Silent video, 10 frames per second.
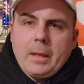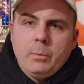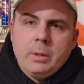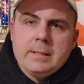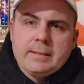
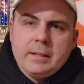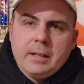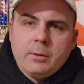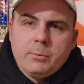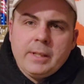was
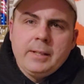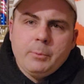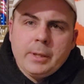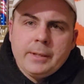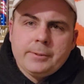really
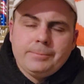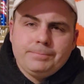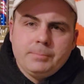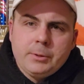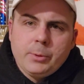well
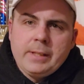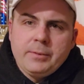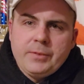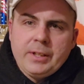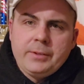between
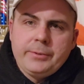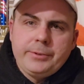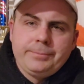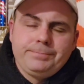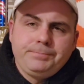the
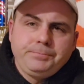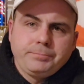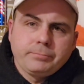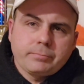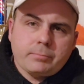fenders.
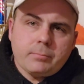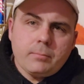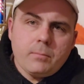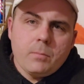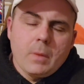
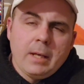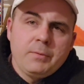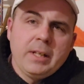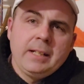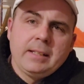
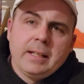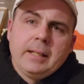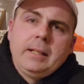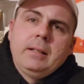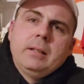If
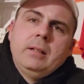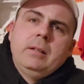anything,